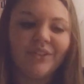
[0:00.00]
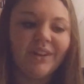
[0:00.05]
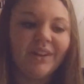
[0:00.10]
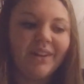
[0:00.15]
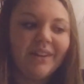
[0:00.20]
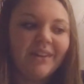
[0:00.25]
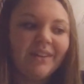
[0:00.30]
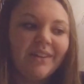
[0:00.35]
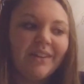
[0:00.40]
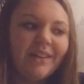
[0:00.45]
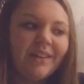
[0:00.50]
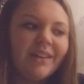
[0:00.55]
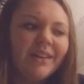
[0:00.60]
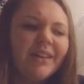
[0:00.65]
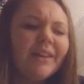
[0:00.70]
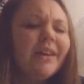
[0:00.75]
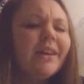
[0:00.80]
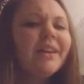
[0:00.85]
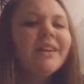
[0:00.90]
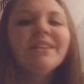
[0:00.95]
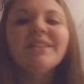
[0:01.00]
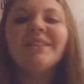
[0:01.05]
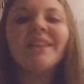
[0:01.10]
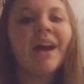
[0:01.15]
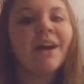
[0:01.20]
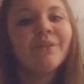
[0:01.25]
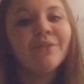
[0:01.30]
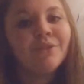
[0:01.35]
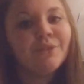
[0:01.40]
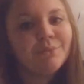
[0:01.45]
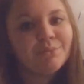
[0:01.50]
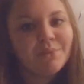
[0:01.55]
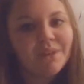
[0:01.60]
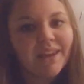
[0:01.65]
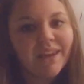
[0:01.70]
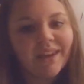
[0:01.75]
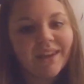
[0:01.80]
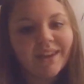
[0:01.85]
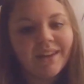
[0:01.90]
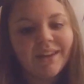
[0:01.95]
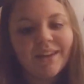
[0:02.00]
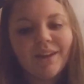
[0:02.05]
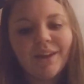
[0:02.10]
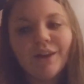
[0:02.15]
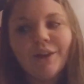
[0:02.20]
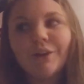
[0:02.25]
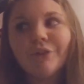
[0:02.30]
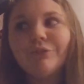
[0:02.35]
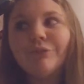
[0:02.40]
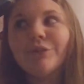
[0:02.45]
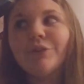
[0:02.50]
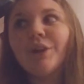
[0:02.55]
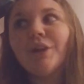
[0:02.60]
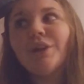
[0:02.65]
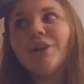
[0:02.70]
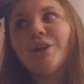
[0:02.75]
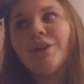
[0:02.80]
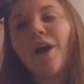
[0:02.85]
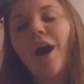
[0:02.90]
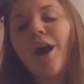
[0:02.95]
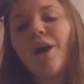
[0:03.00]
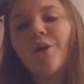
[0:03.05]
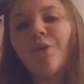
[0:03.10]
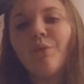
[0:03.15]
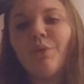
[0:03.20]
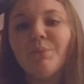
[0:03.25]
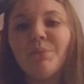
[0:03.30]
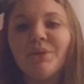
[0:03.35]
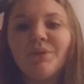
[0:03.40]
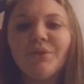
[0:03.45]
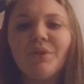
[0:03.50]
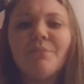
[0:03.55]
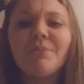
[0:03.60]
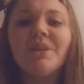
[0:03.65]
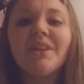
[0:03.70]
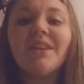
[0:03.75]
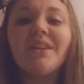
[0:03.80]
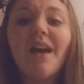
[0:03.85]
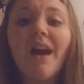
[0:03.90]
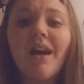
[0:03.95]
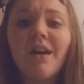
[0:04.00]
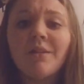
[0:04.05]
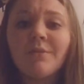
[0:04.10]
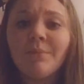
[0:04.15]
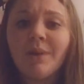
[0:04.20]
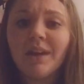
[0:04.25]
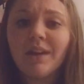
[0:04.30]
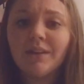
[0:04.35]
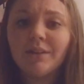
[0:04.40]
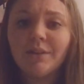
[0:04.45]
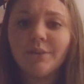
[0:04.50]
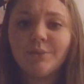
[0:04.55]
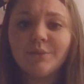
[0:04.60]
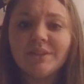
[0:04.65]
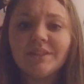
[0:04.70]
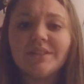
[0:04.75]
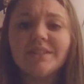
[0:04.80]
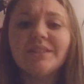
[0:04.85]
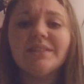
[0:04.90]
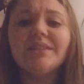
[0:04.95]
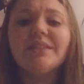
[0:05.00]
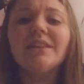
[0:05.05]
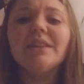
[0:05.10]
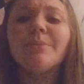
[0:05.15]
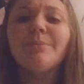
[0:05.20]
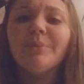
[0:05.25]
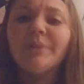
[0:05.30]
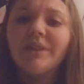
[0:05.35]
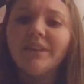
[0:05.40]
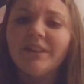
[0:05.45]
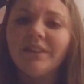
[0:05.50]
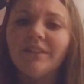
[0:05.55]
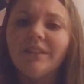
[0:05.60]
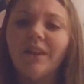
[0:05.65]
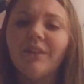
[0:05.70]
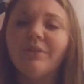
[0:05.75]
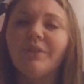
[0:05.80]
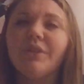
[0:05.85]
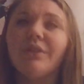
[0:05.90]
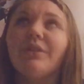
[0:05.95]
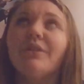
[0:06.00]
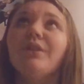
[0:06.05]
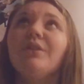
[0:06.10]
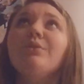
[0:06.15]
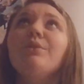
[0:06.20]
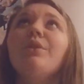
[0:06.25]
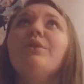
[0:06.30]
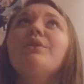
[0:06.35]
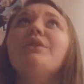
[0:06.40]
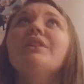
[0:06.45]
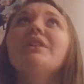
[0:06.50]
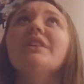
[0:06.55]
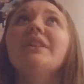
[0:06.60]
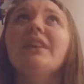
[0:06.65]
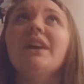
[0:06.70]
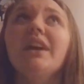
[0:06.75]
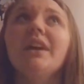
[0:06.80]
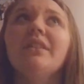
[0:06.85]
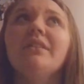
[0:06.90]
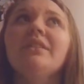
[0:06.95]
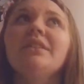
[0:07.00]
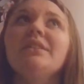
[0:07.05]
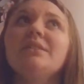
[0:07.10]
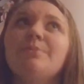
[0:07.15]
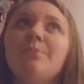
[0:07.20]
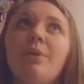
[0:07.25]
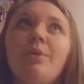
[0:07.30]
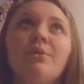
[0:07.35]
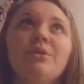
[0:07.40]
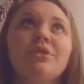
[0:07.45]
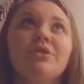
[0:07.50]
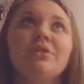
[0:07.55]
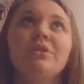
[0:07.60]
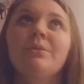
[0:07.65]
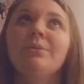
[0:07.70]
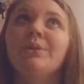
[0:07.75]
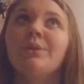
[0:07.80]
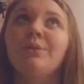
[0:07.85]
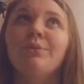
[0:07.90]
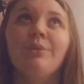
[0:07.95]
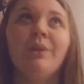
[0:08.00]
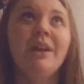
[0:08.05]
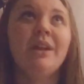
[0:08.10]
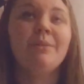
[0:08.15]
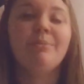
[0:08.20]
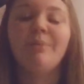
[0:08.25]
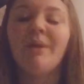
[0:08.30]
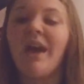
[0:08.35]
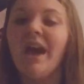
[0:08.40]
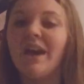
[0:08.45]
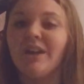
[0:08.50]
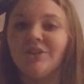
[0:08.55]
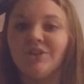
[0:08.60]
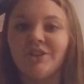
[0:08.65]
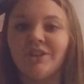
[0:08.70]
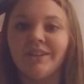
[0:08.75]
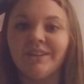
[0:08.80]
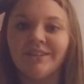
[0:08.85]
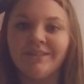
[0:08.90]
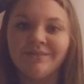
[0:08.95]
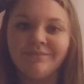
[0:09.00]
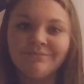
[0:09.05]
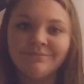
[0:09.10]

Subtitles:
it. Not for me, for a young woman from a young man who was deeply in love with her and wrote her careless poetry with great passion.